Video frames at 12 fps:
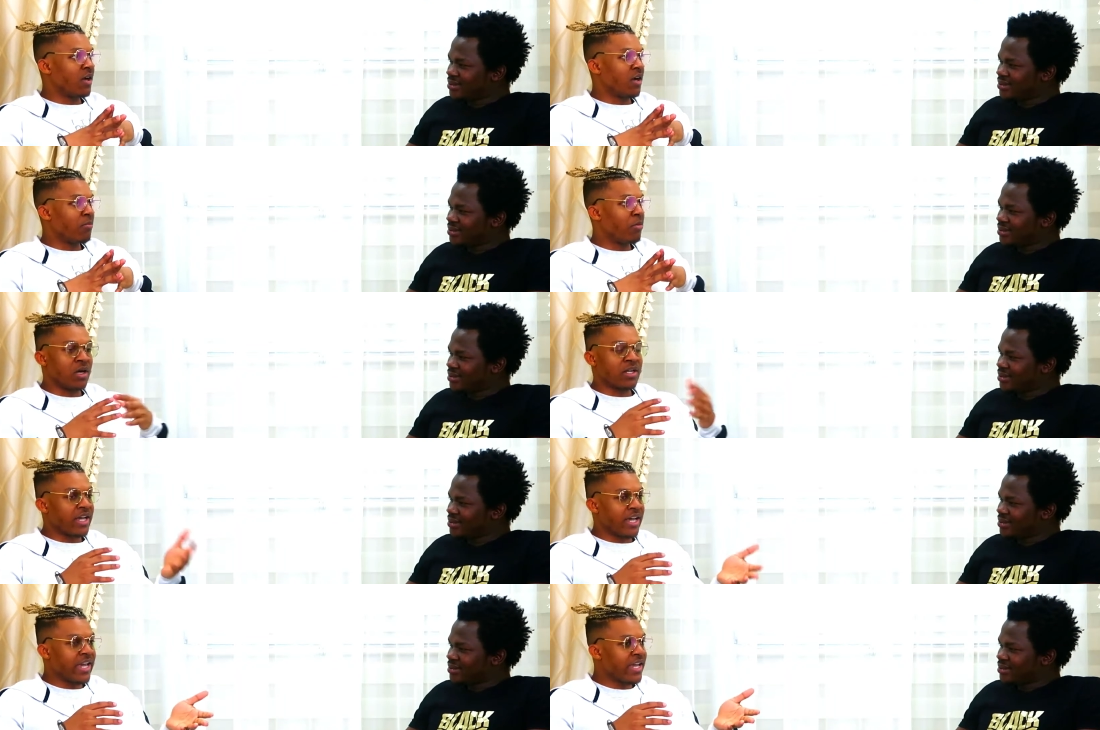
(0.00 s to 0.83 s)
Speaker 1: uh,
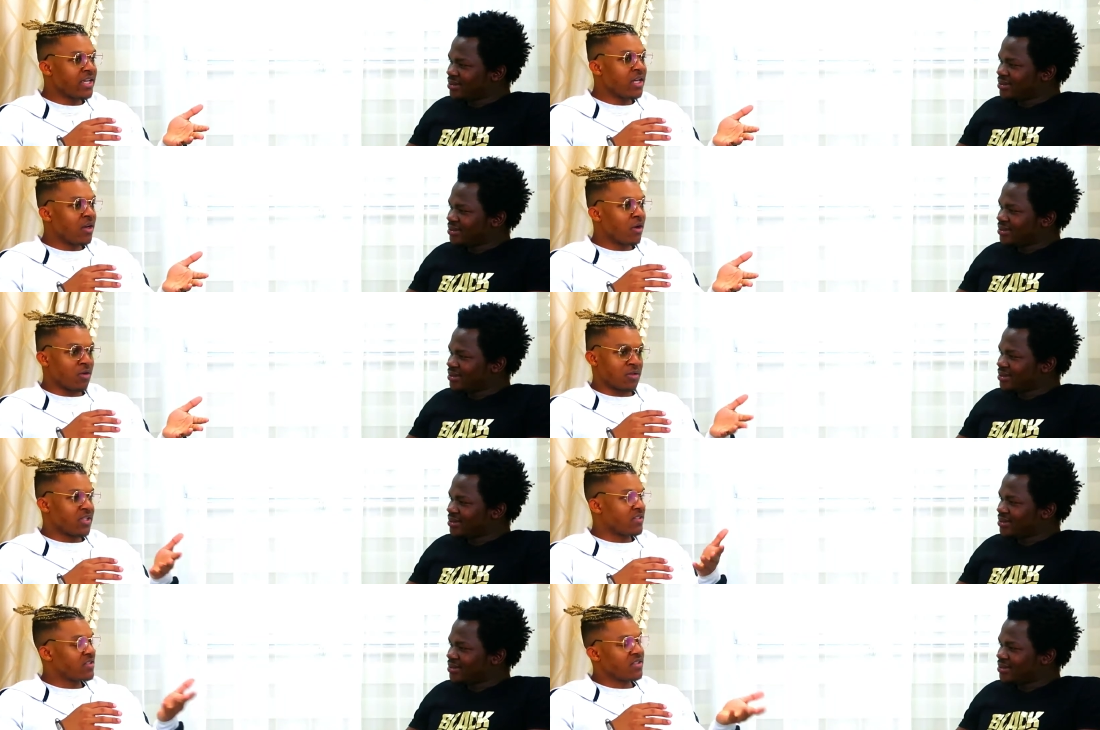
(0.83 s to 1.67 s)
part A or
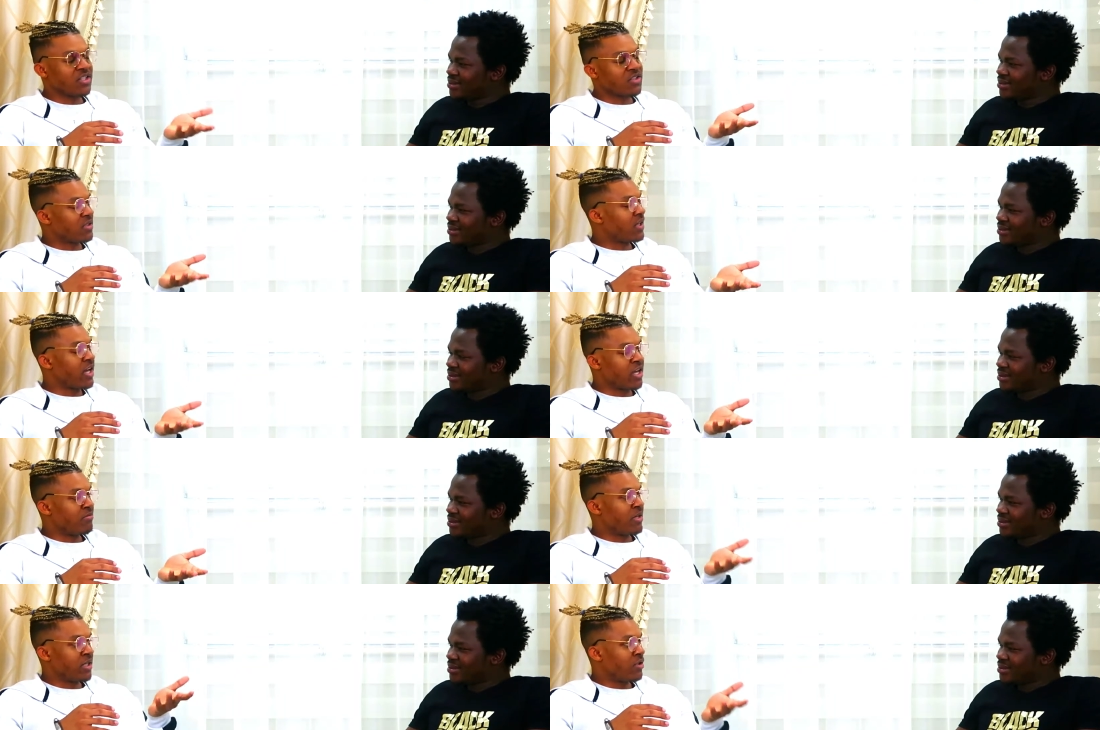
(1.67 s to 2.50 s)
destination
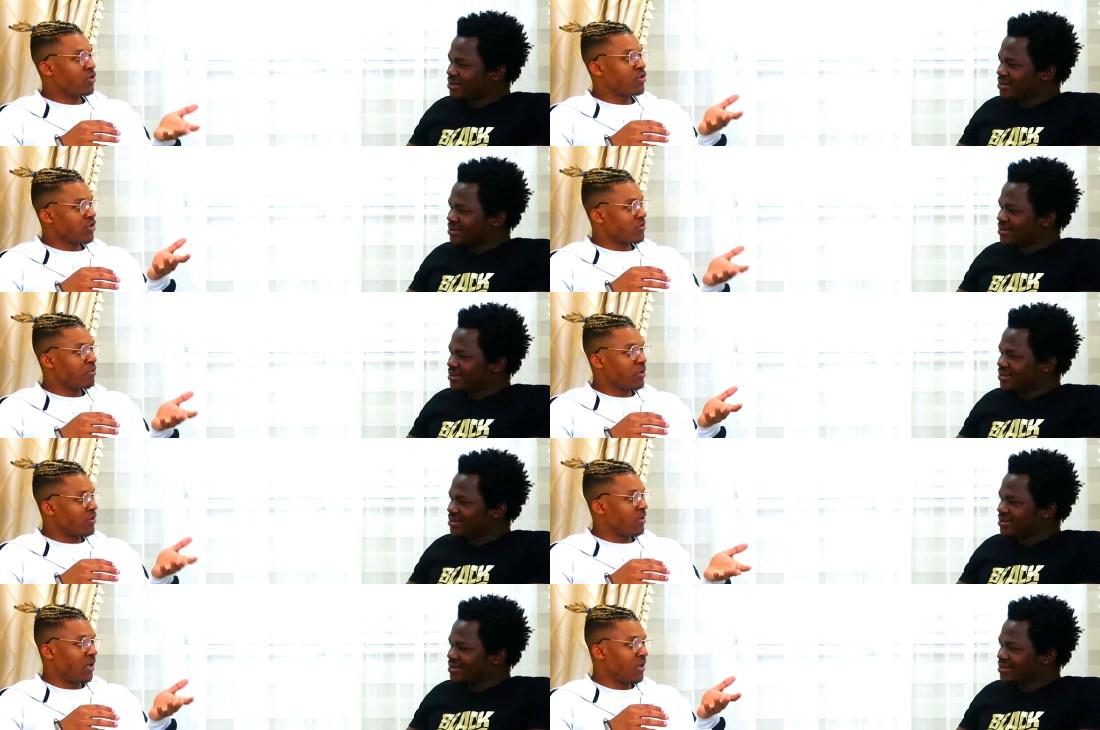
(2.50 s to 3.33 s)
A might not just
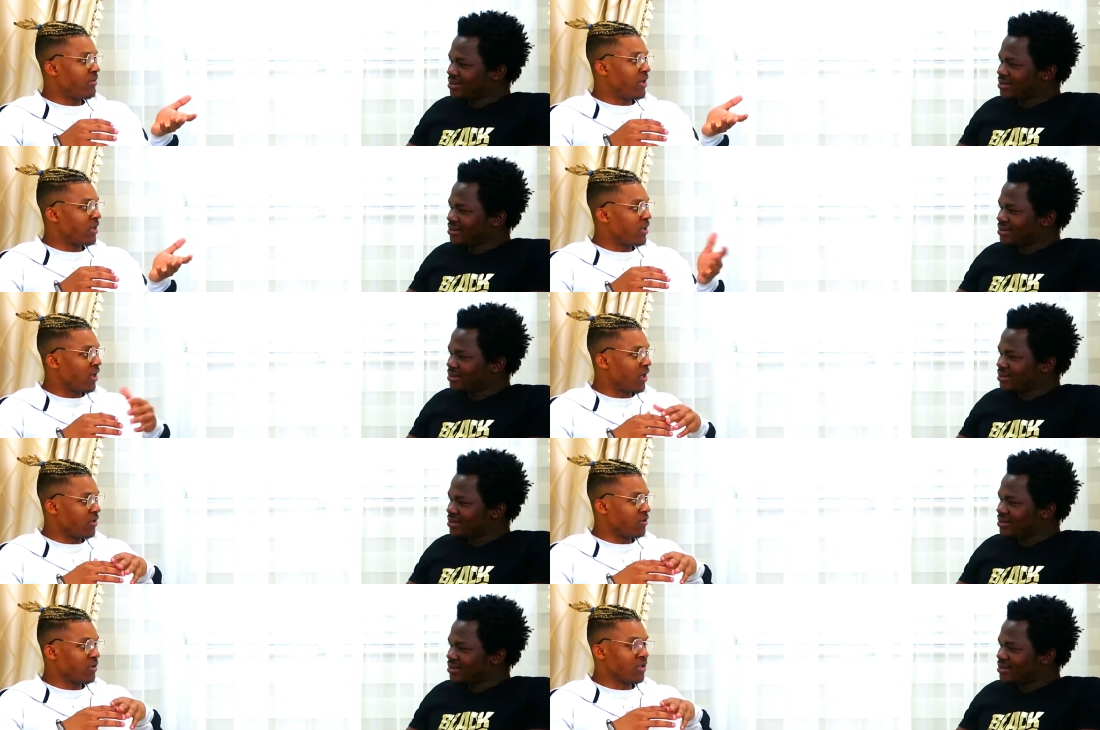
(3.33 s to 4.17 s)
be your limit
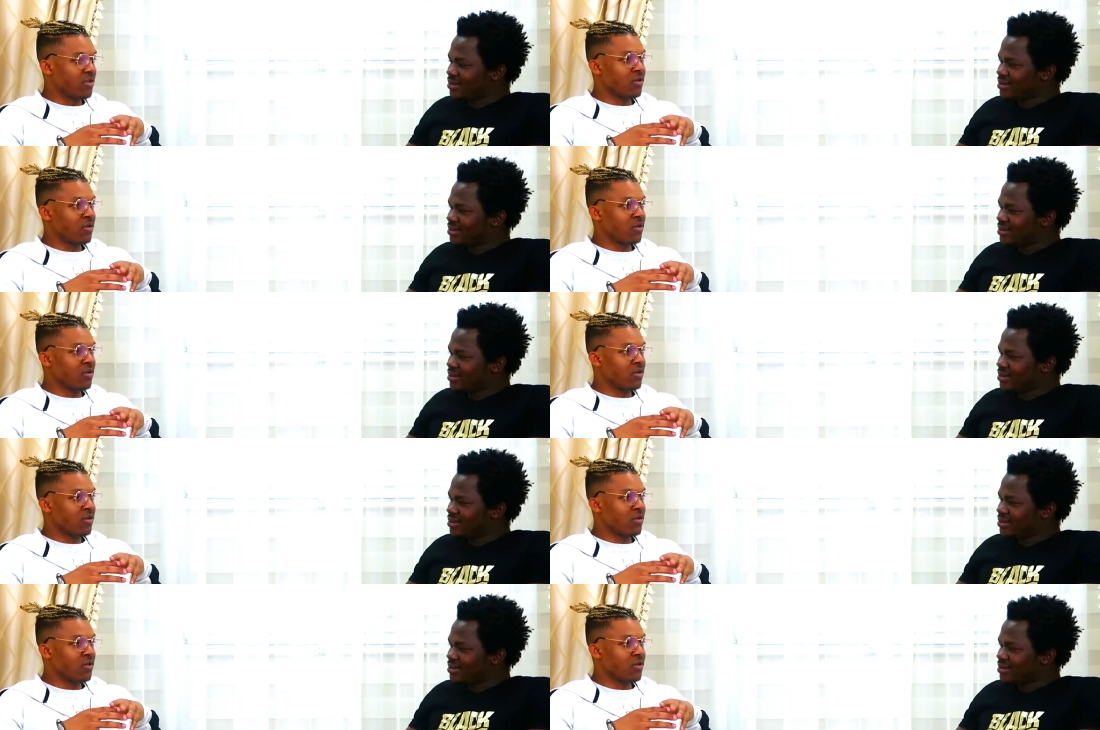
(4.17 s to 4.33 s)
uh, you